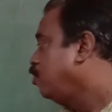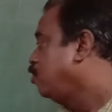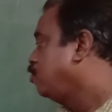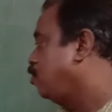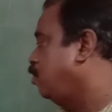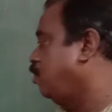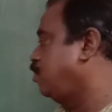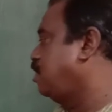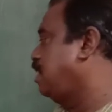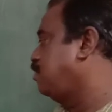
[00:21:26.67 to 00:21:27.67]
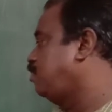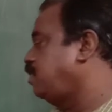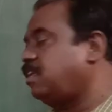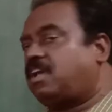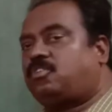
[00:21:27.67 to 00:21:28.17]
So cos
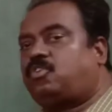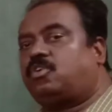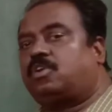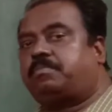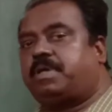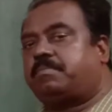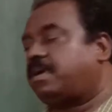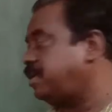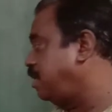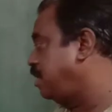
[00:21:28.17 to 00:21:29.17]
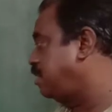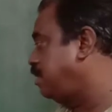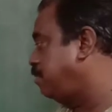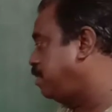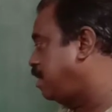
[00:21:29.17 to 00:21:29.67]
theta is equal to B bar dot
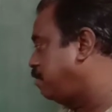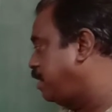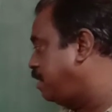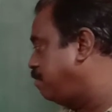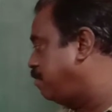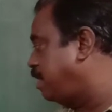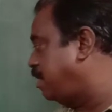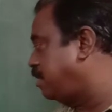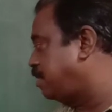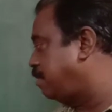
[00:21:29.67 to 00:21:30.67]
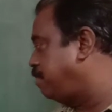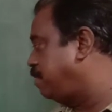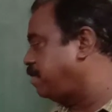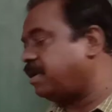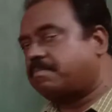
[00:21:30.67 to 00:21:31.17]
D bar by modulus of
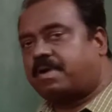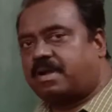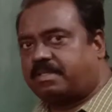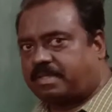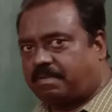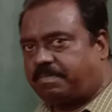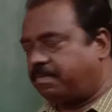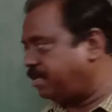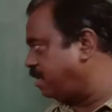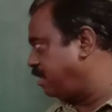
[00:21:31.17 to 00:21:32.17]
B bar modulus of D bar.